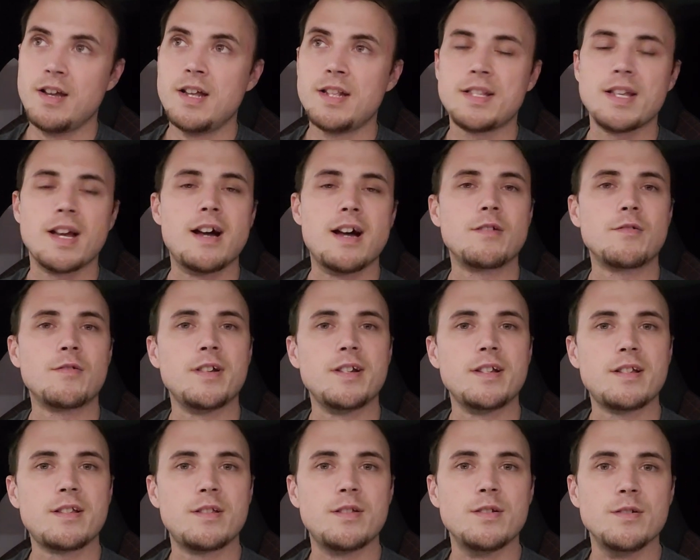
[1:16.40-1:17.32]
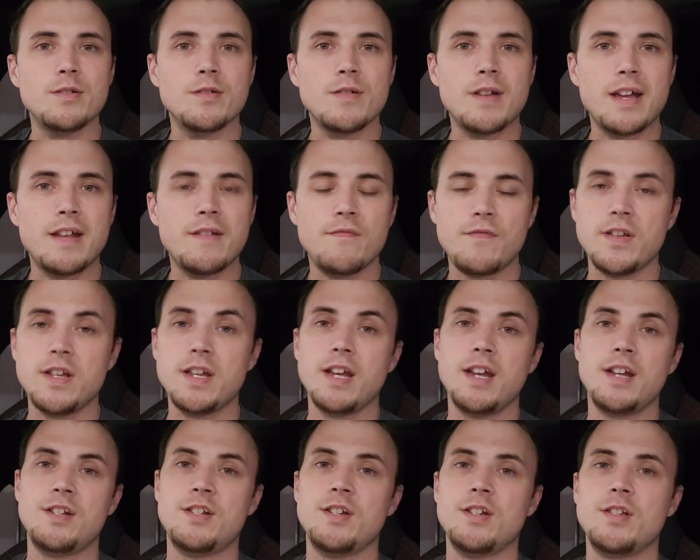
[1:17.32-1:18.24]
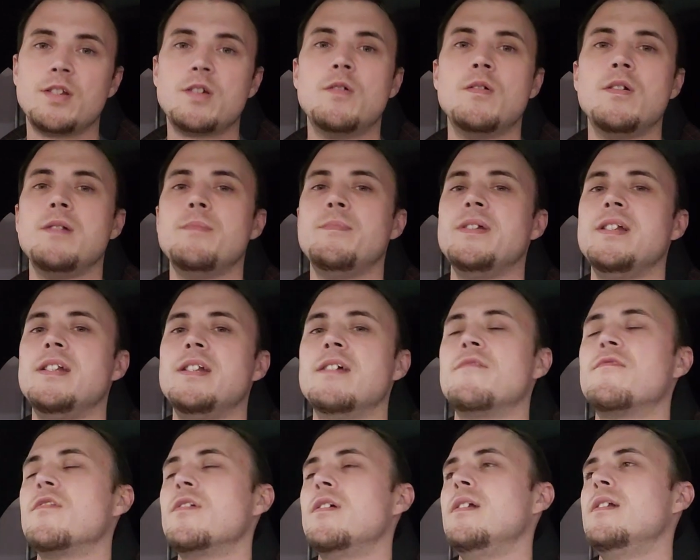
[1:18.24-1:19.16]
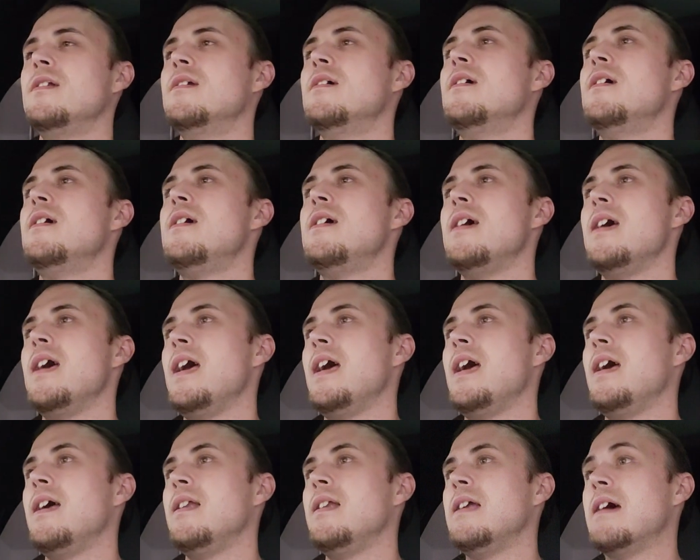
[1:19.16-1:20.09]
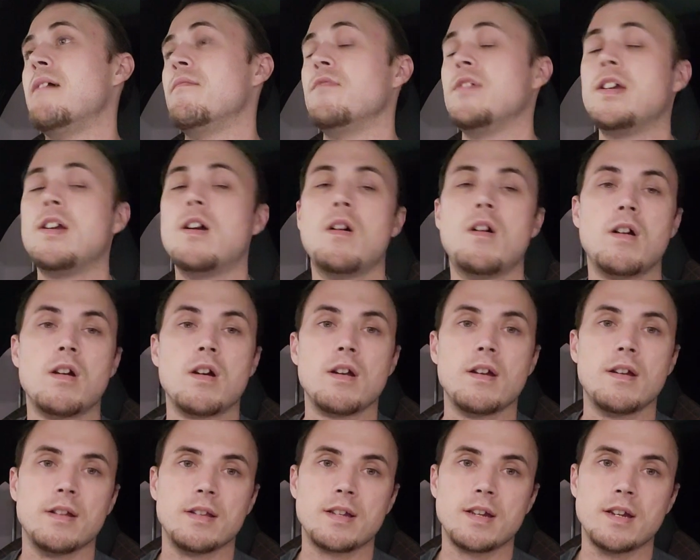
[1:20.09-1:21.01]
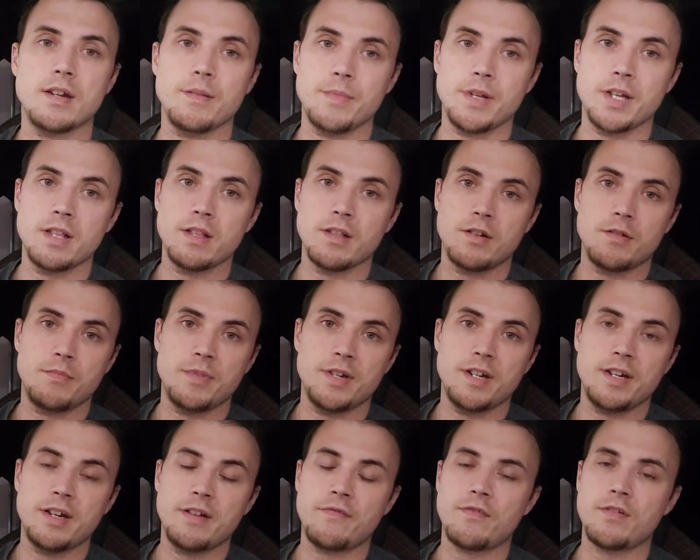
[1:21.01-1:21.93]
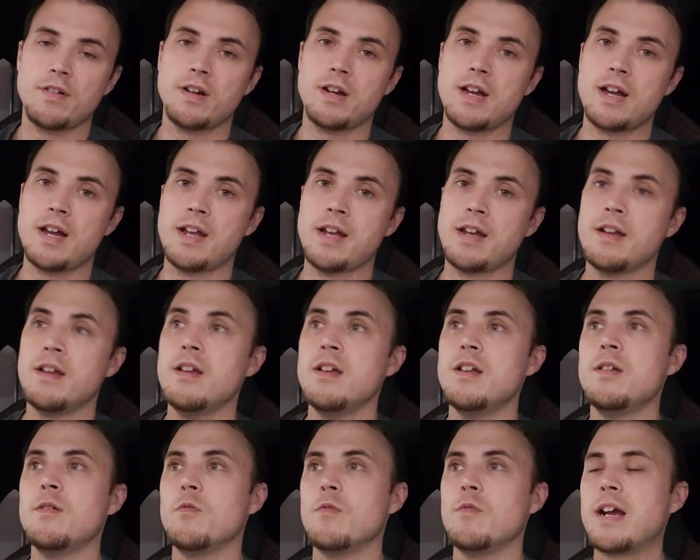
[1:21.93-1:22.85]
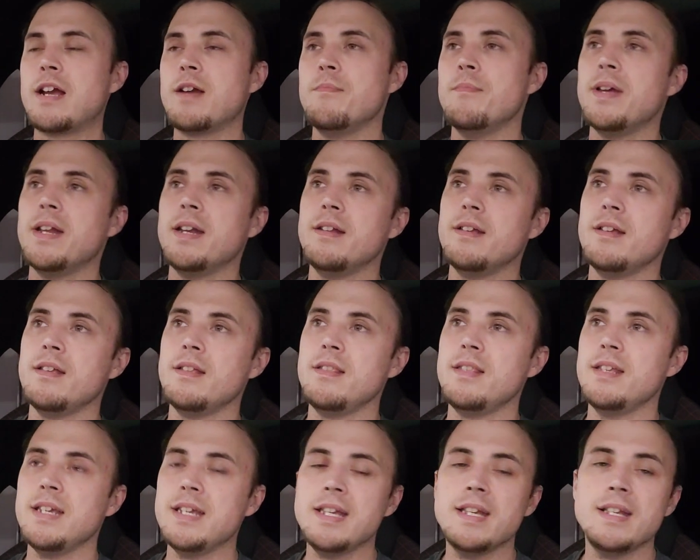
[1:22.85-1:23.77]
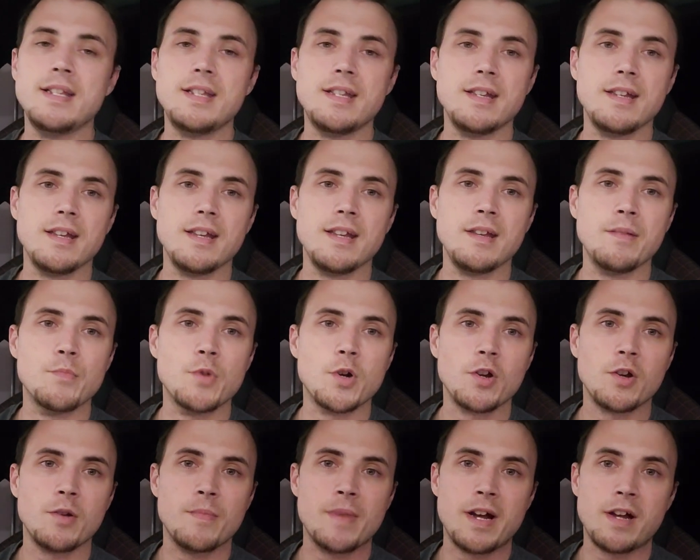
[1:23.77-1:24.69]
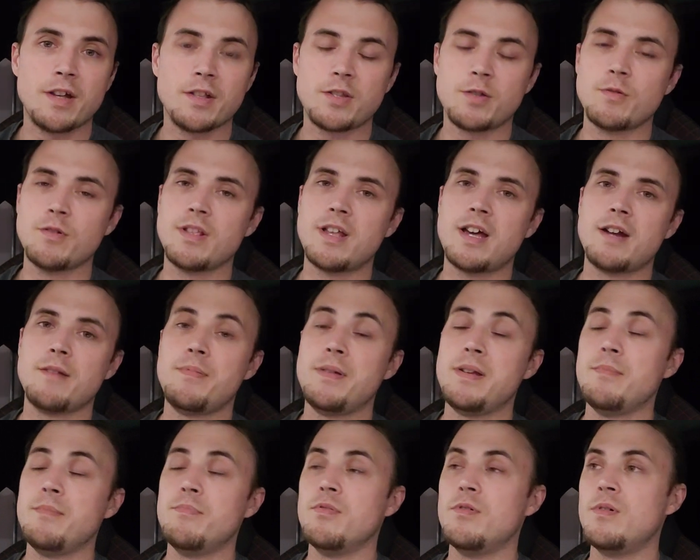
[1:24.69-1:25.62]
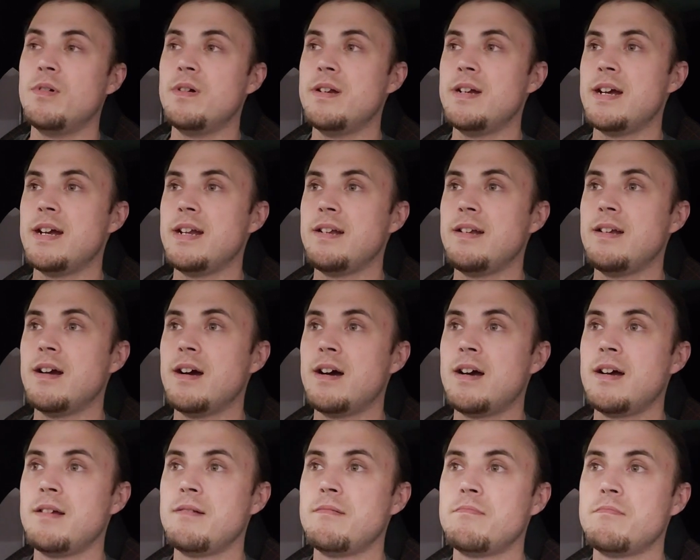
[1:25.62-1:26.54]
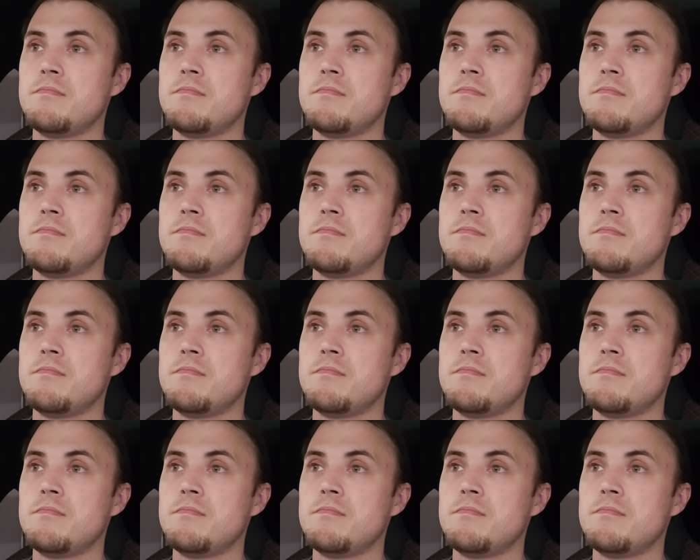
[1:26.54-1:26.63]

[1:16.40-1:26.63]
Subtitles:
tolerance to NVH is going to be different, and every car is going to be a little bit different. I recommended the ECE motor mount to a lot of people, and I got